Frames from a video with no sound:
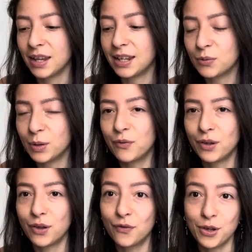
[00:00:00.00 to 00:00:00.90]
That's what I'm
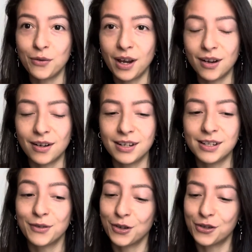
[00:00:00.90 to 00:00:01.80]
feeling for you,
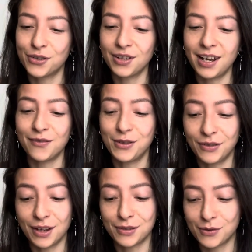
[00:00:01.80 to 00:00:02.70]
Aries, for your July of
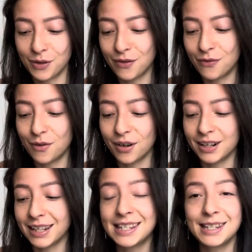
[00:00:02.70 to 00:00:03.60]
2024.
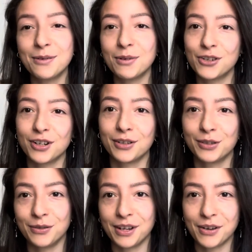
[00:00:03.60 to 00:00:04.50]
Let's see what your
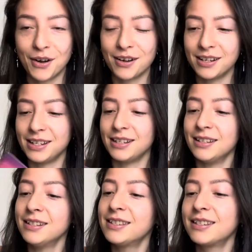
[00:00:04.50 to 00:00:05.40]
concluding card
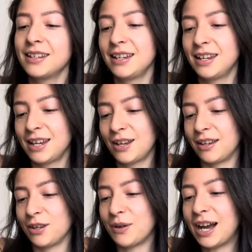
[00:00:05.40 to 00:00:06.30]
is.
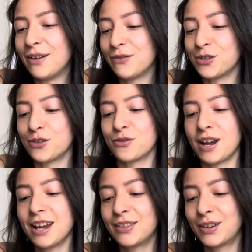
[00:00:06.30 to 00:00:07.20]
You have the
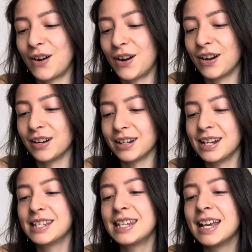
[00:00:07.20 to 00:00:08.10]
Strength card, and
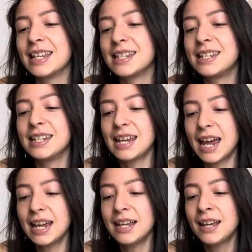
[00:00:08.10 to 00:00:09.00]
it says,
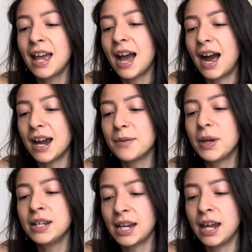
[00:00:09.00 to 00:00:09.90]
today I
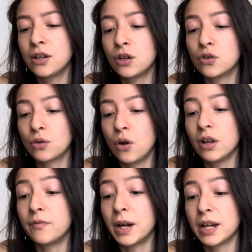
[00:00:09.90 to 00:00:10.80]
maintain control
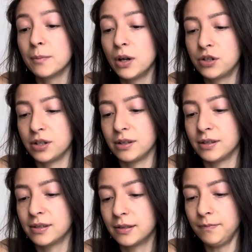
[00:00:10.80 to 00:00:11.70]
of my emotions.